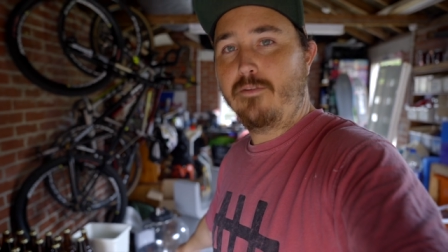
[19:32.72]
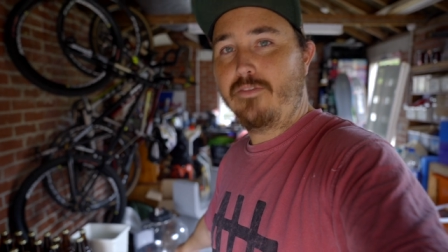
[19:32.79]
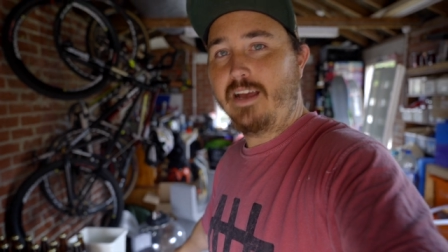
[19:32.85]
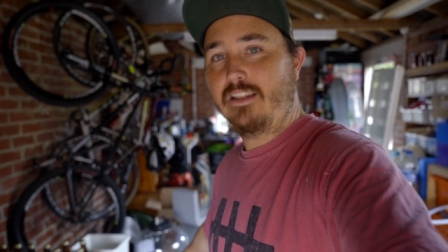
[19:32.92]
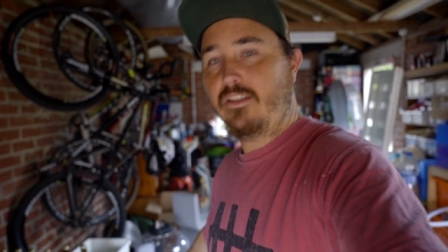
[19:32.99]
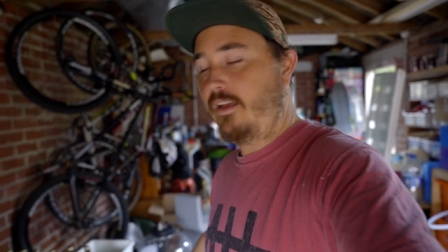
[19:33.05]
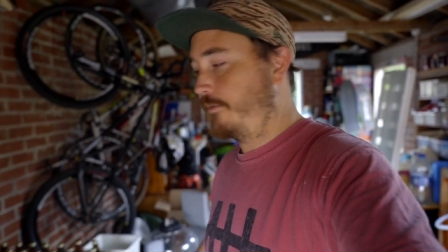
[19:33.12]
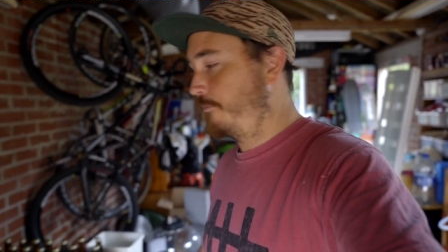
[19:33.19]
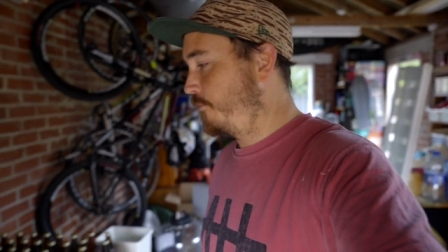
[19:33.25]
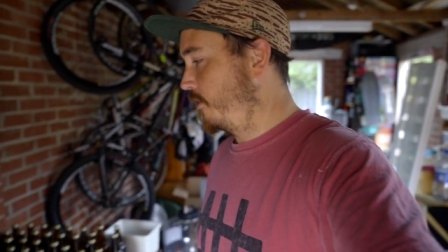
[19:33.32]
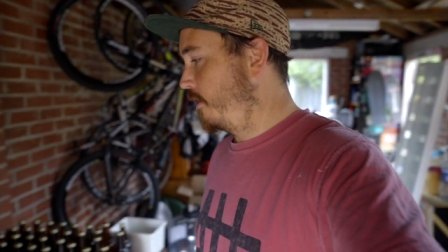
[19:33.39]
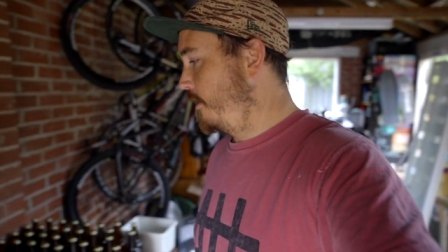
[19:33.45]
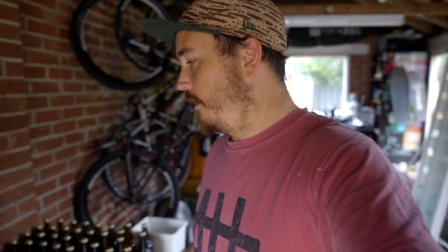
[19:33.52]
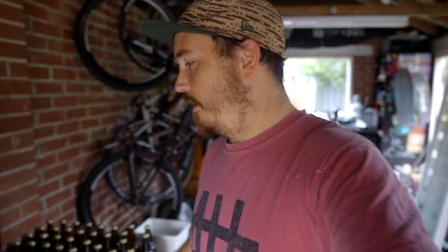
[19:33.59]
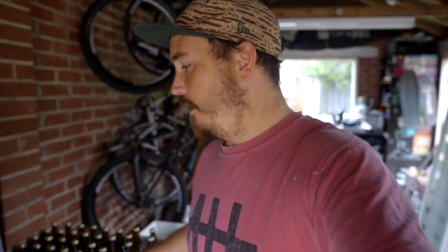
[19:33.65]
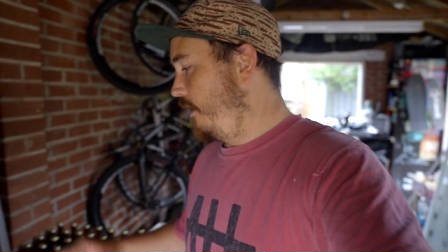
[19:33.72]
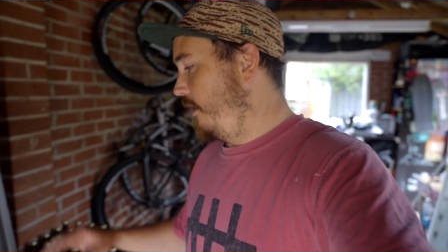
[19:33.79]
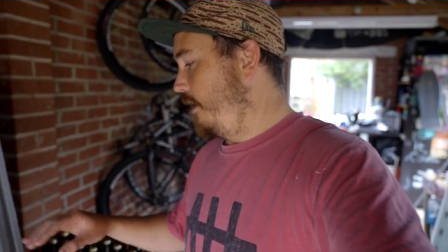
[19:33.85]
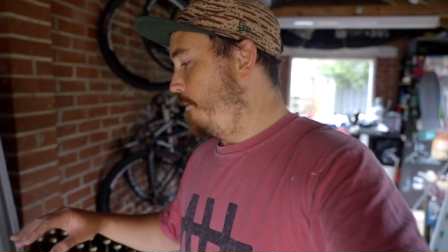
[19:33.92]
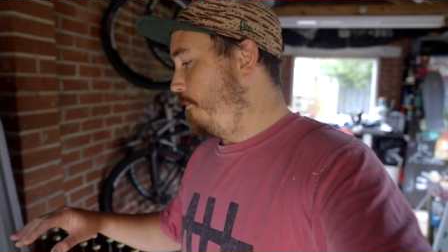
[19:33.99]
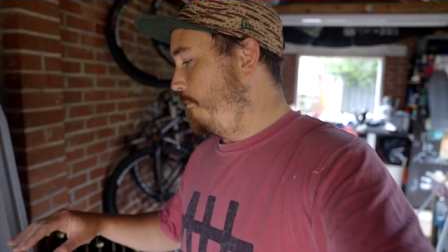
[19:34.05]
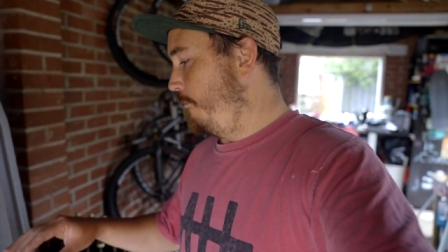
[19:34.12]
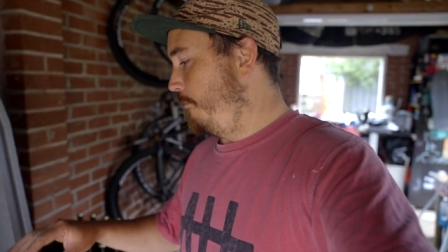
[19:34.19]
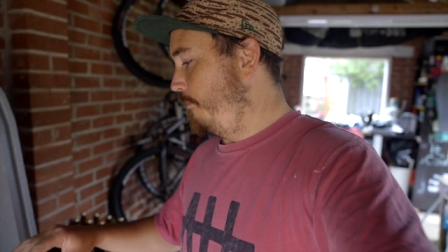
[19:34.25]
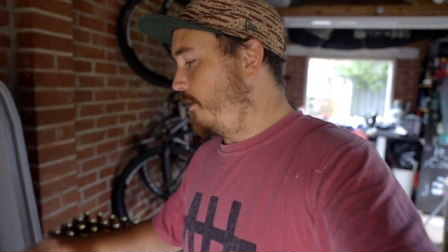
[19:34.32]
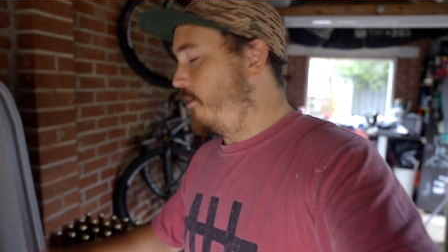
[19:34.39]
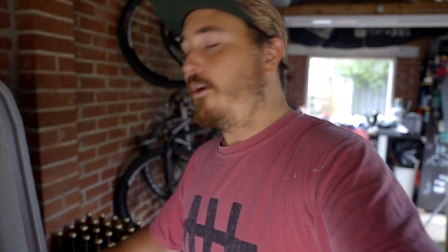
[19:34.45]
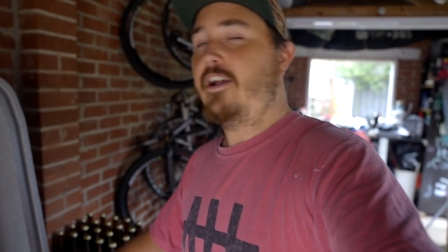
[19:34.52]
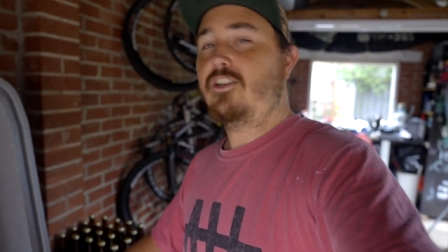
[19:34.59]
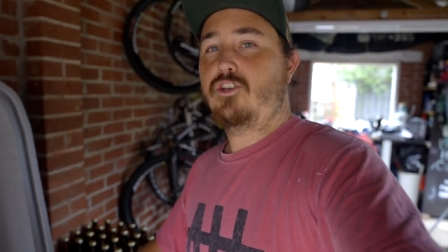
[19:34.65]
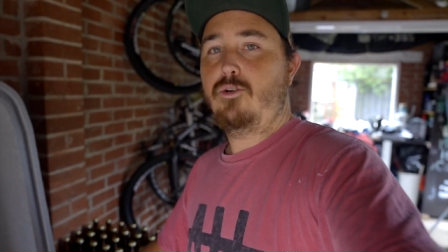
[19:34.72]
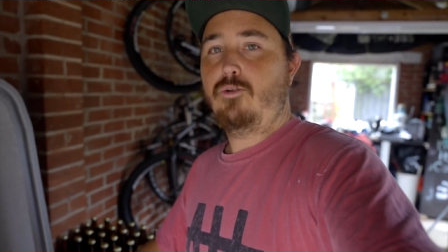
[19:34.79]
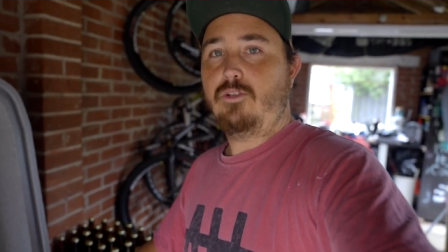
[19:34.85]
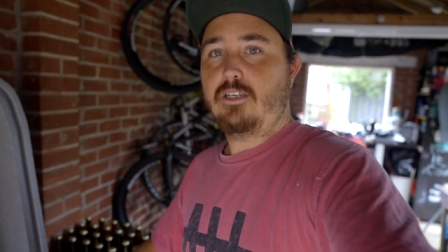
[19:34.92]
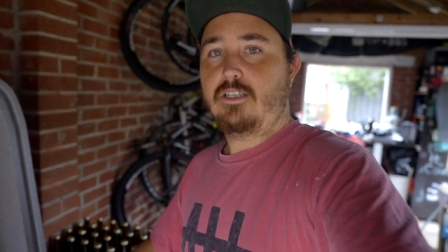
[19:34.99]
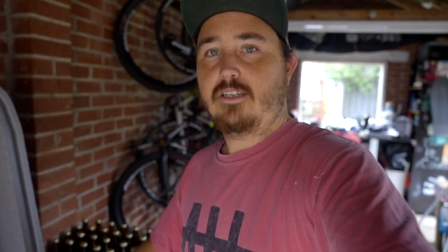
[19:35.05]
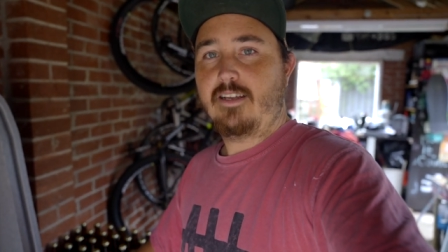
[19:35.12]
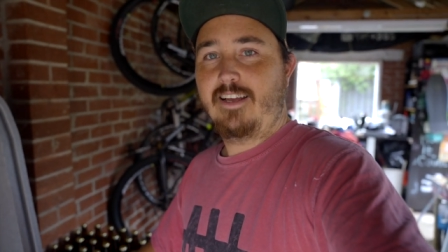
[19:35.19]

of that thing. Crash cooled it,